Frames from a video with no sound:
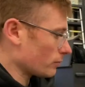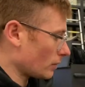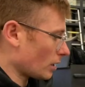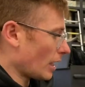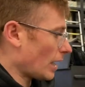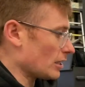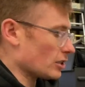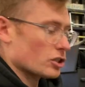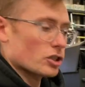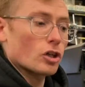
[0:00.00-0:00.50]

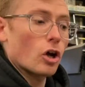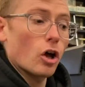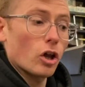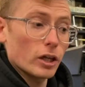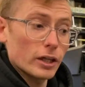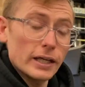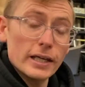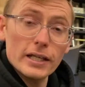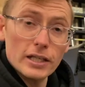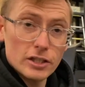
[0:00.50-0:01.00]

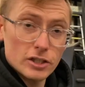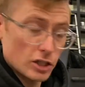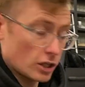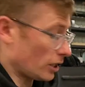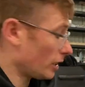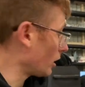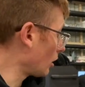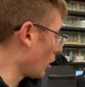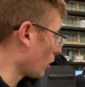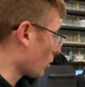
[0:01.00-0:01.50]
installing it, you turn
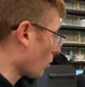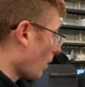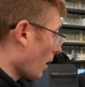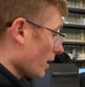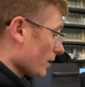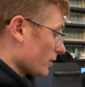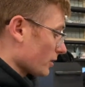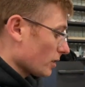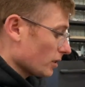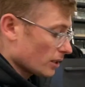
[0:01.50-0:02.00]
it
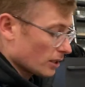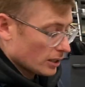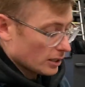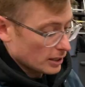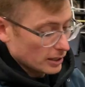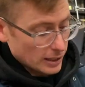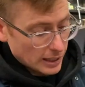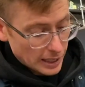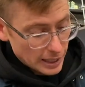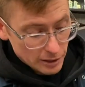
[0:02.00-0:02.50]
clockwise,
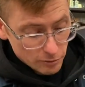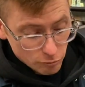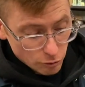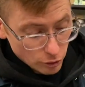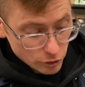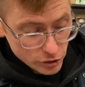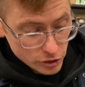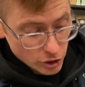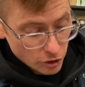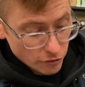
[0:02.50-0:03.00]
it
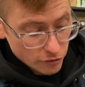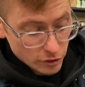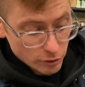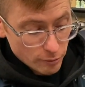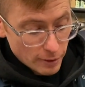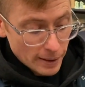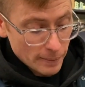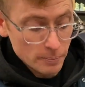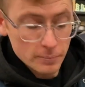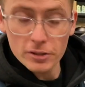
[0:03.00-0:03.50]
runs over the
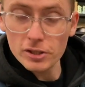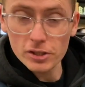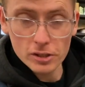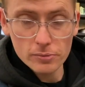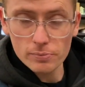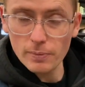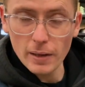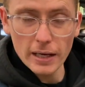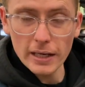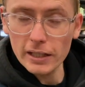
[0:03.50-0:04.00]
ramps
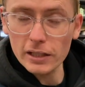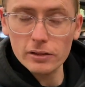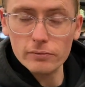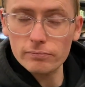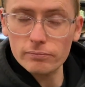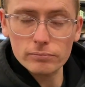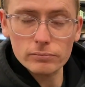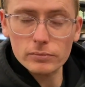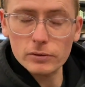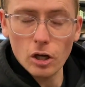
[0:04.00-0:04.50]
and it
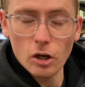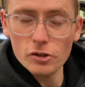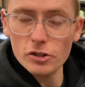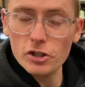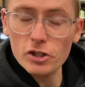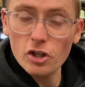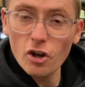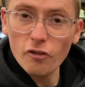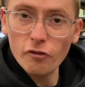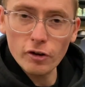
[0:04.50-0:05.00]
causes
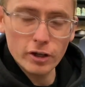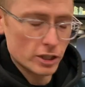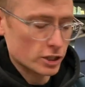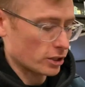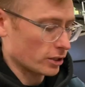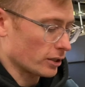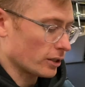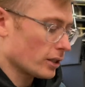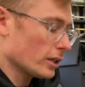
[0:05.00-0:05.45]
no friction.